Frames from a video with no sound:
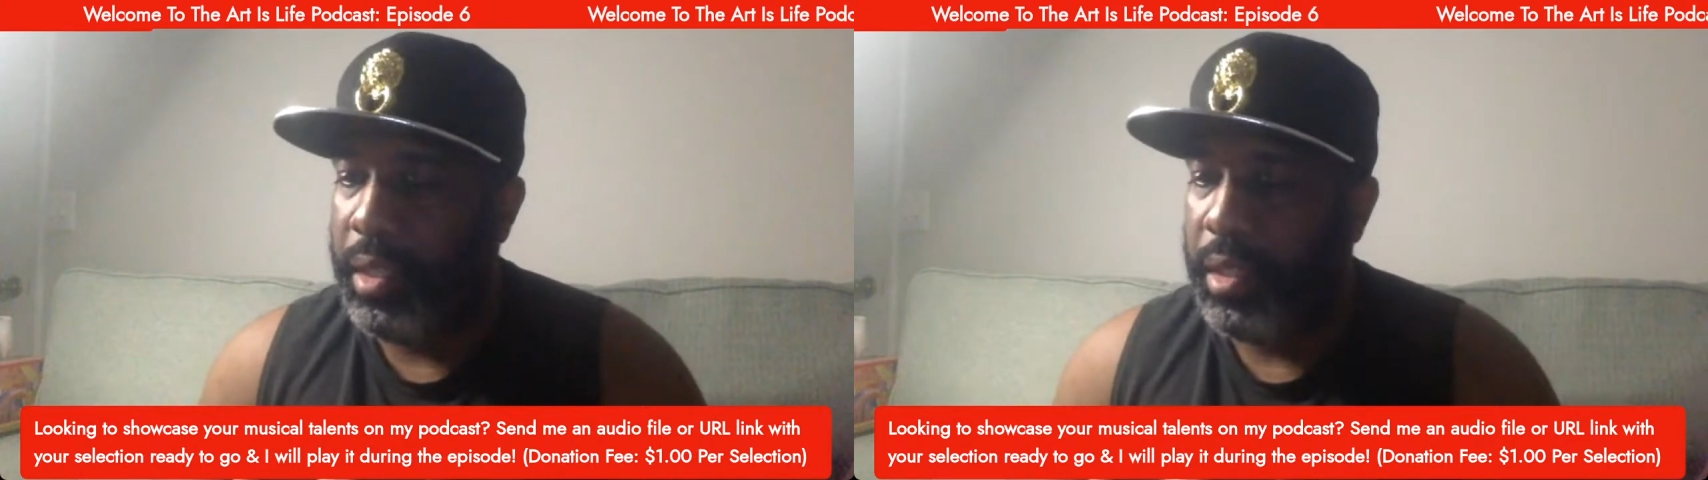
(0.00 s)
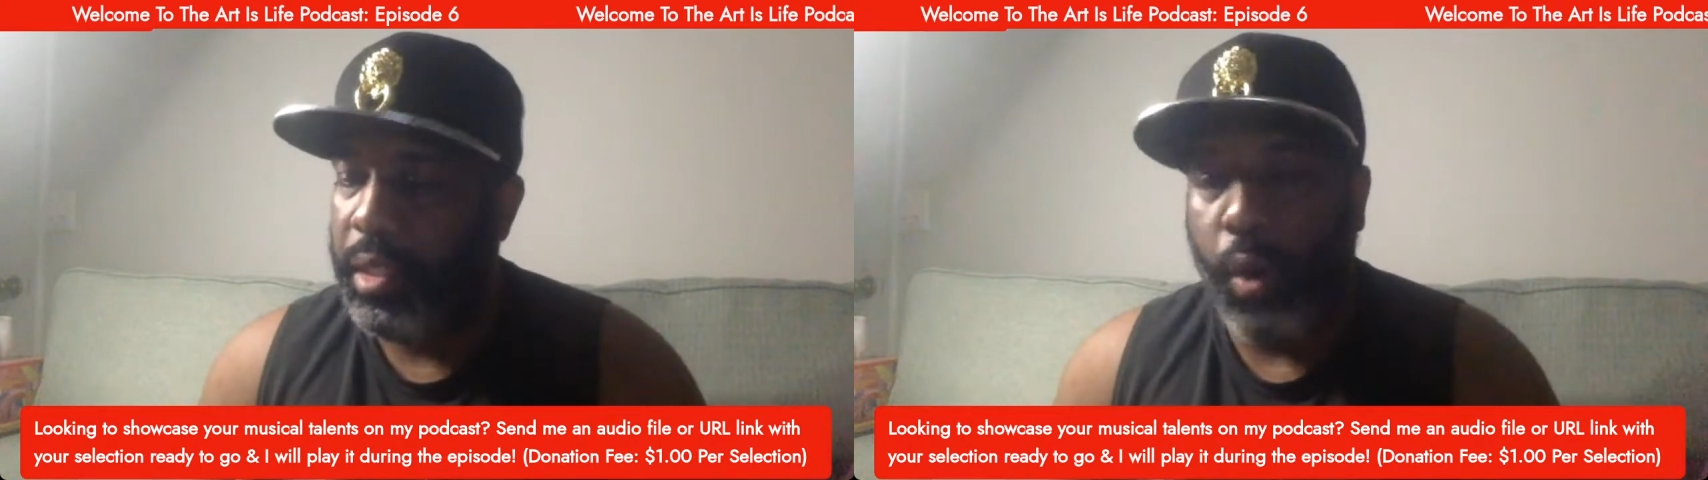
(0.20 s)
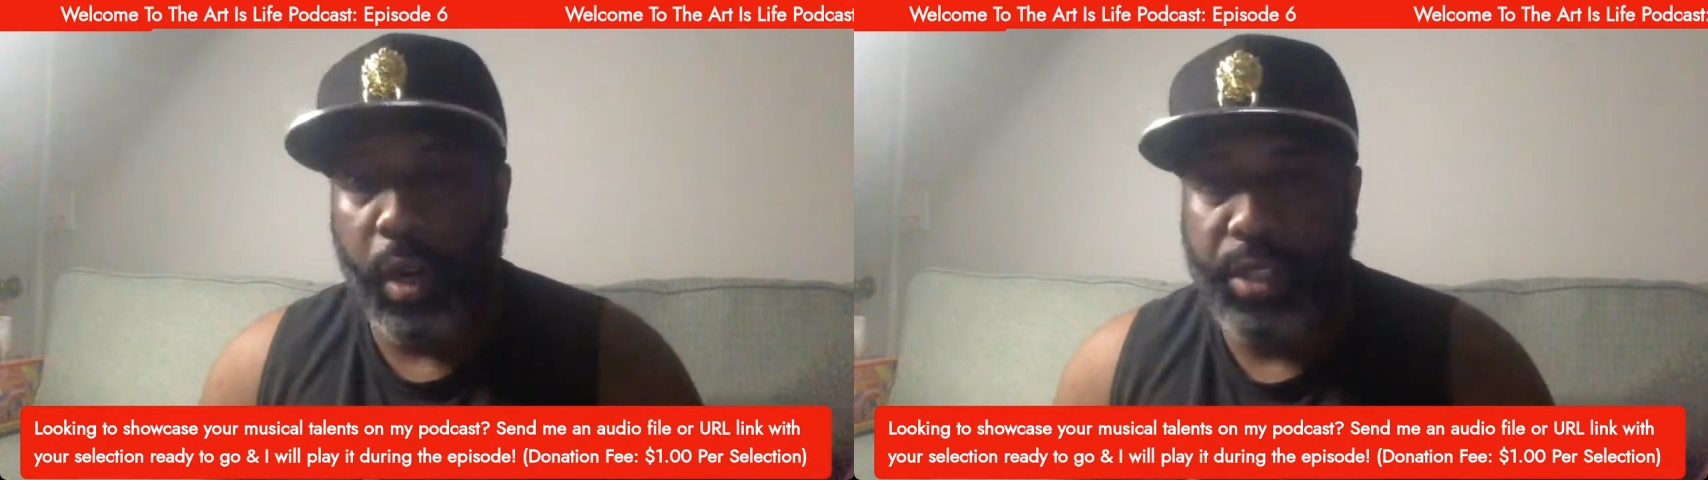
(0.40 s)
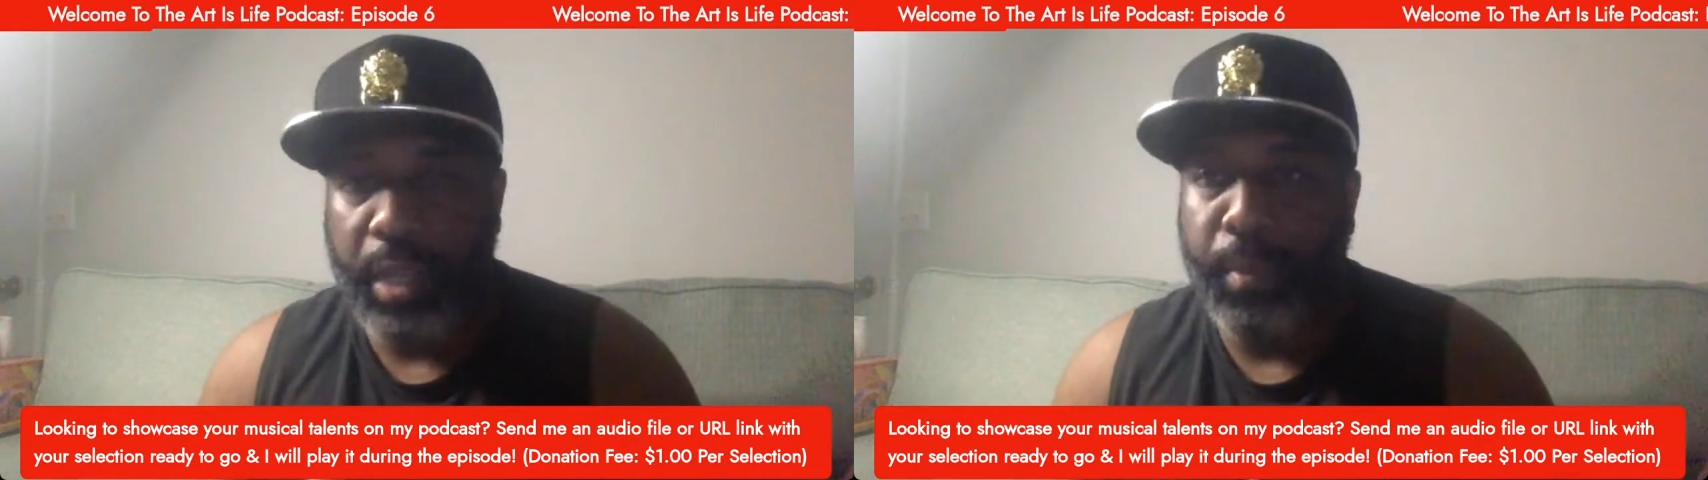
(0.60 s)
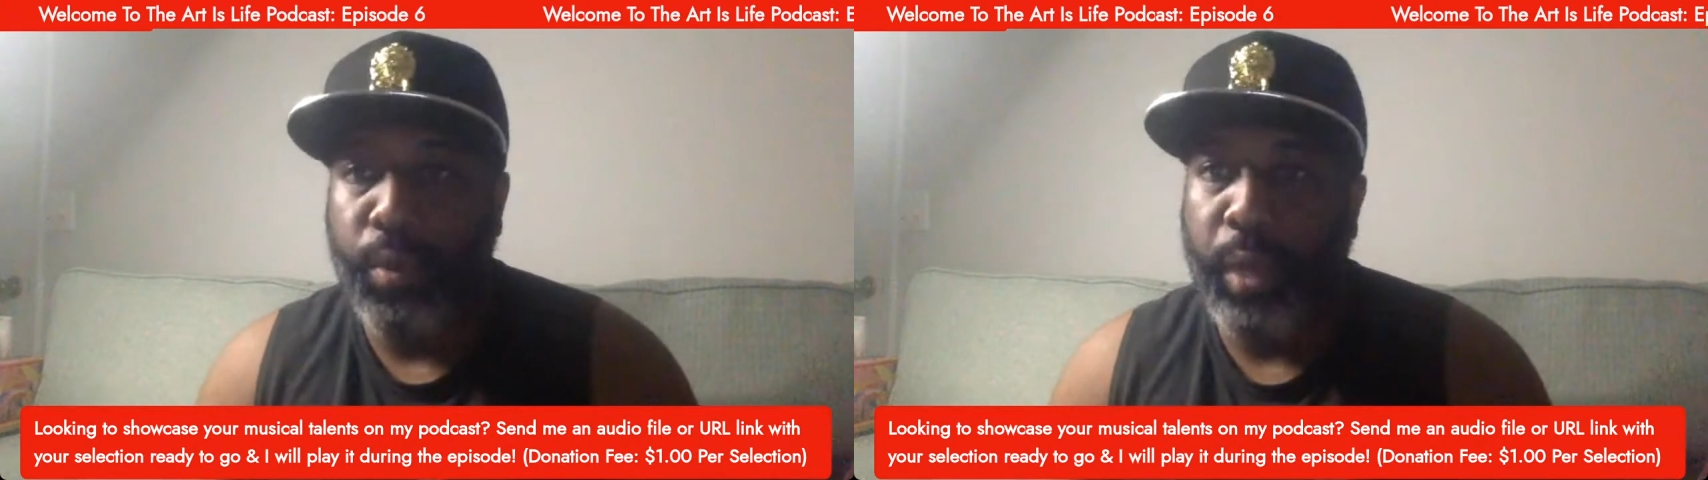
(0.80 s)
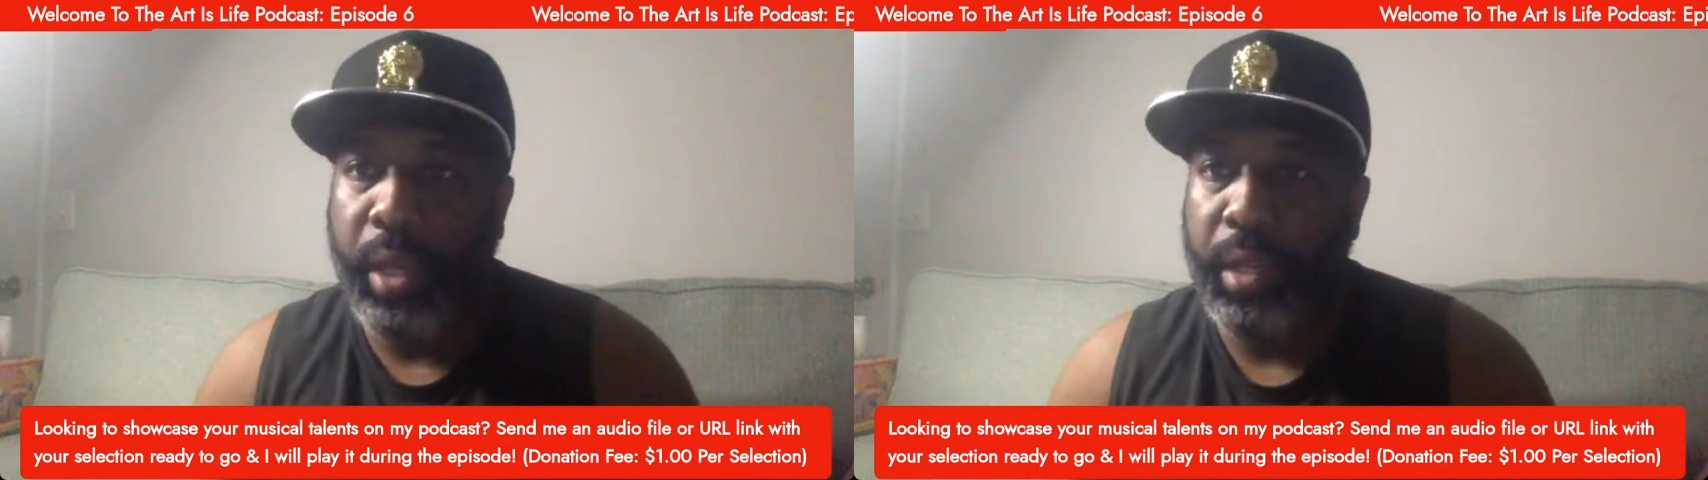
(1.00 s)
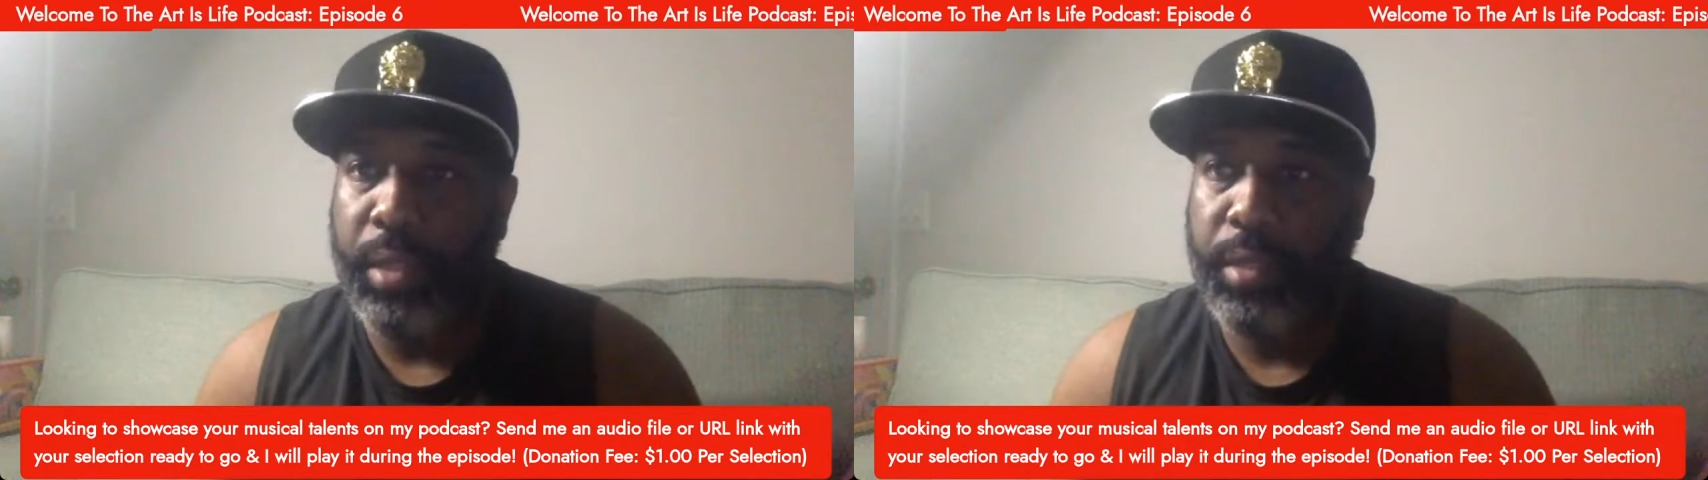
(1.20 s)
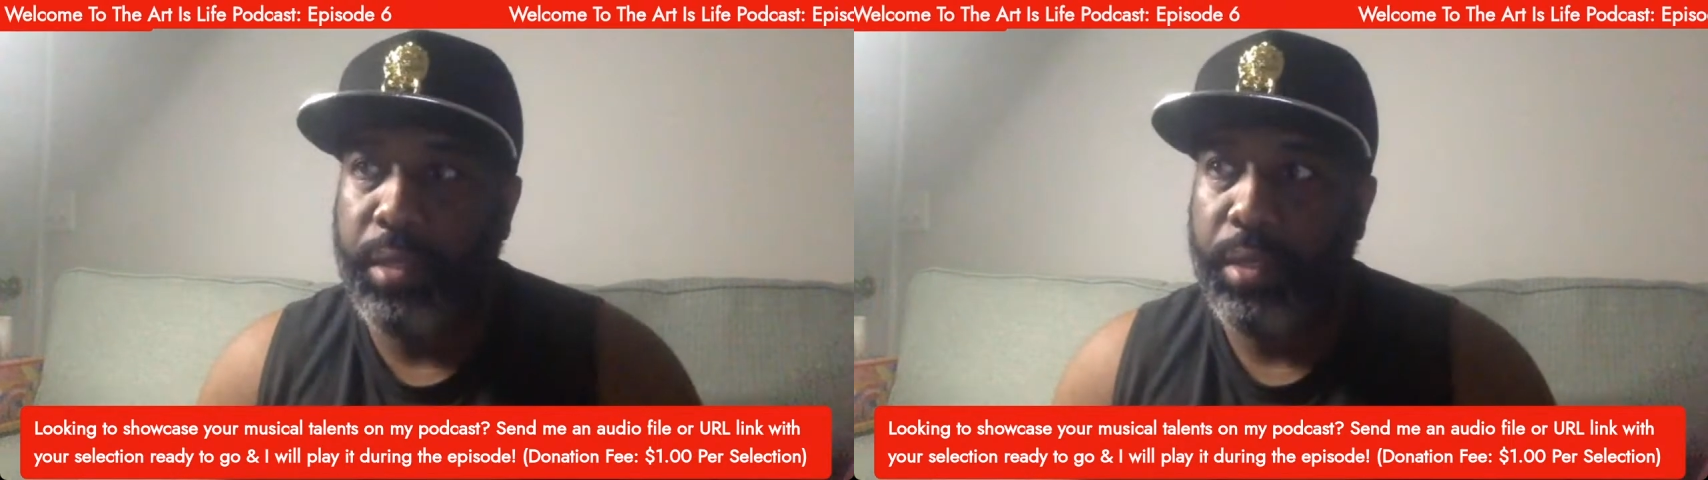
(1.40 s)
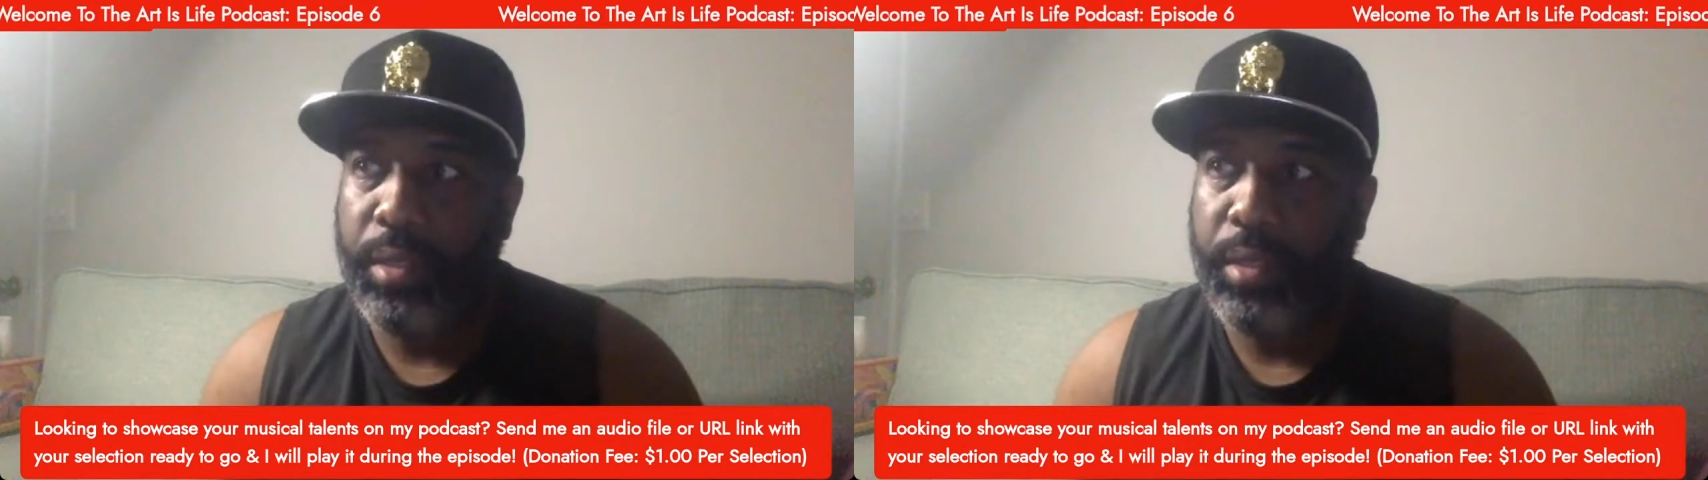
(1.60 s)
go our separate ways